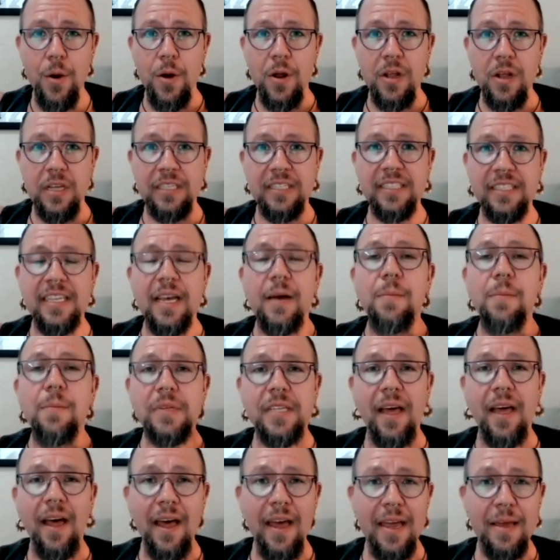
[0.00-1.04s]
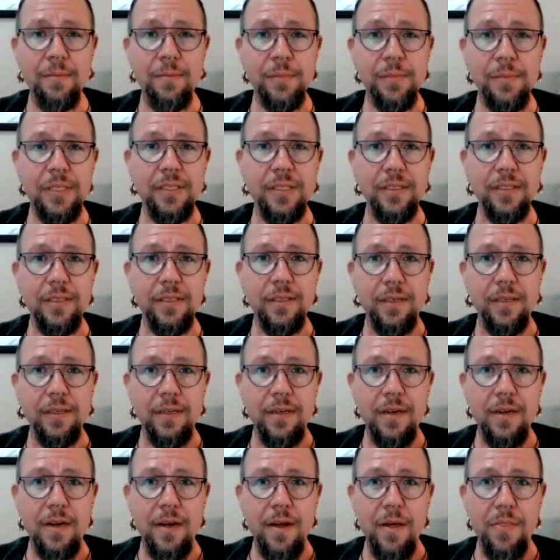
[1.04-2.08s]
Sometimes
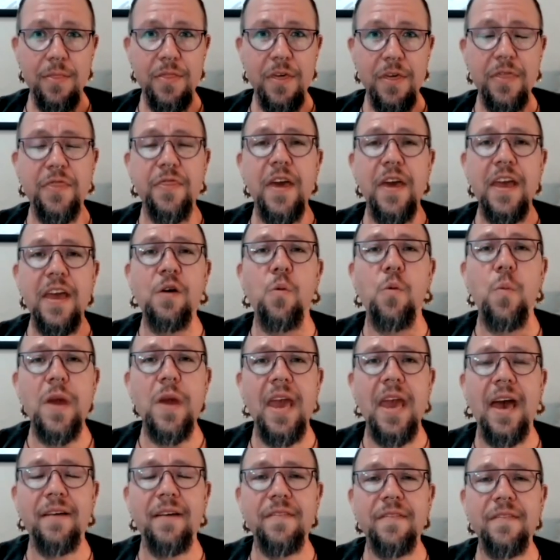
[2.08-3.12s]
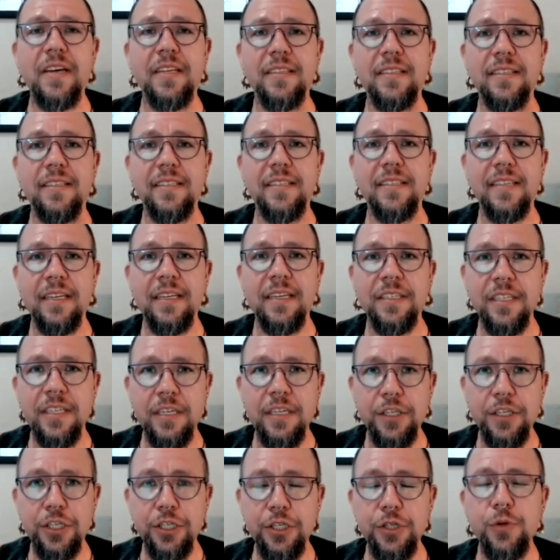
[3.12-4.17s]
the thing we have
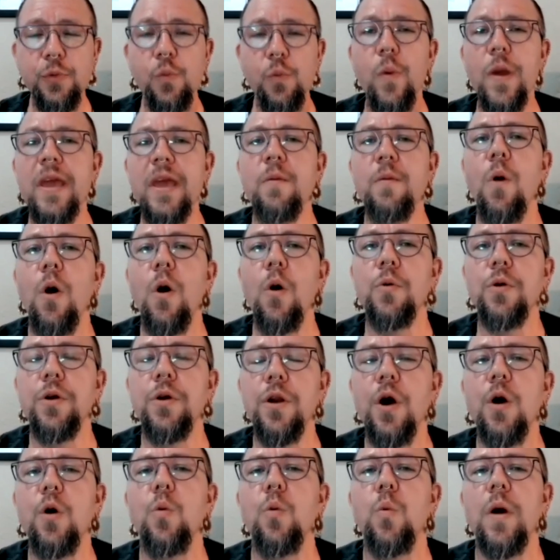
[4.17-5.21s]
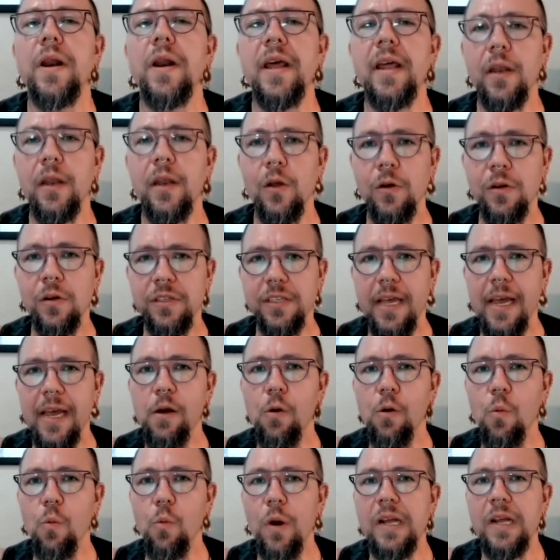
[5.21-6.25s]
consented to, we won't know what it looks like
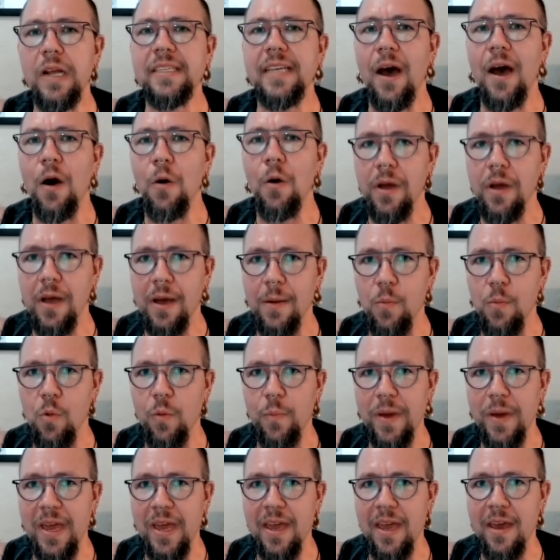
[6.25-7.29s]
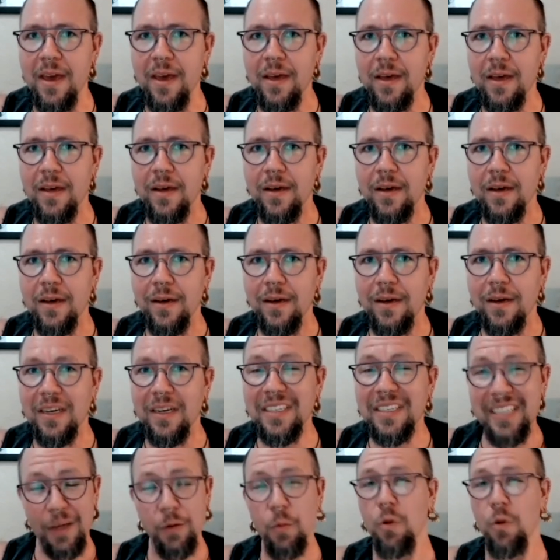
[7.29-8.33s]
or what its outcome will be
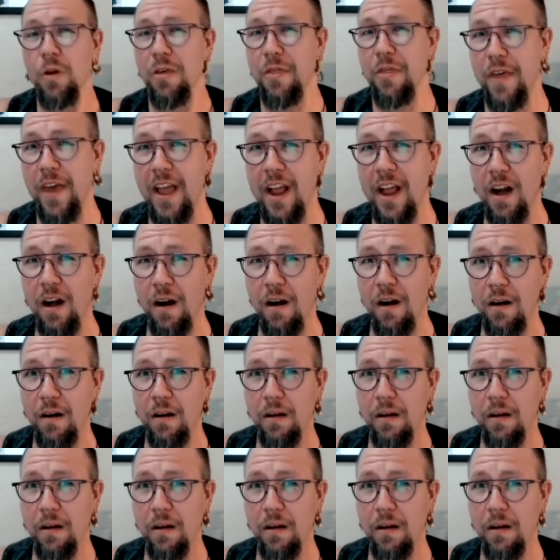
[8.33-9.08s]
until we're there.